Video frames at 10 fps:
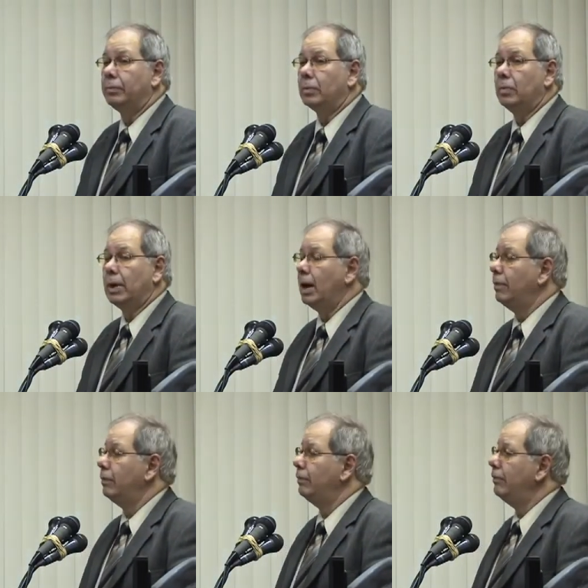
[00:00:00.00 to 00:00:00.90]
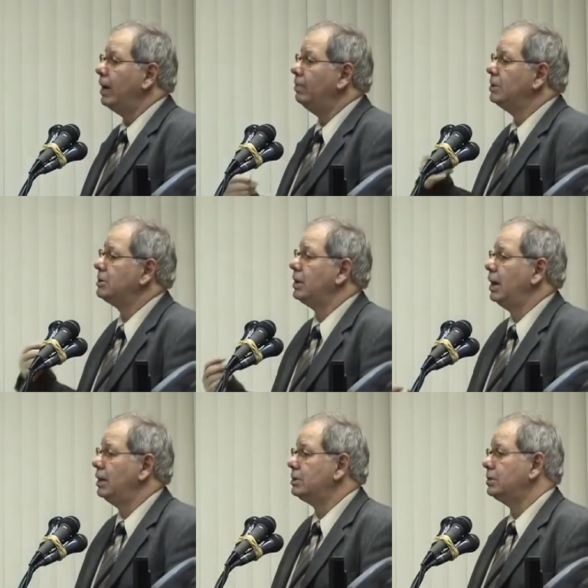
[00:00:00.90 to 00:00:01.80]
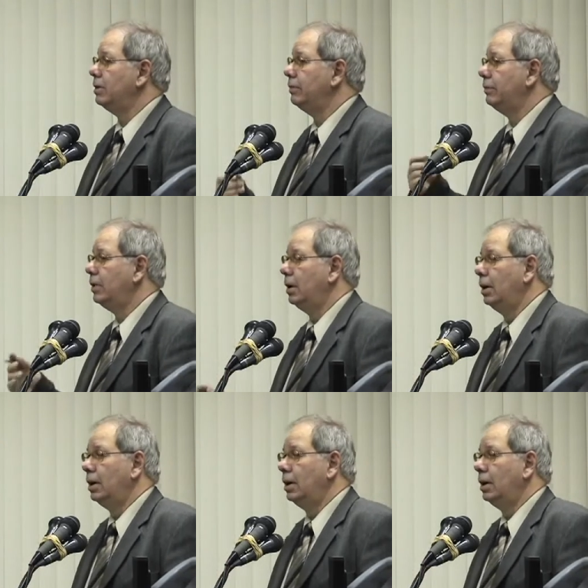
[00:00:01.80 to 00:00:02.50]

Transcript: We have the famous case of the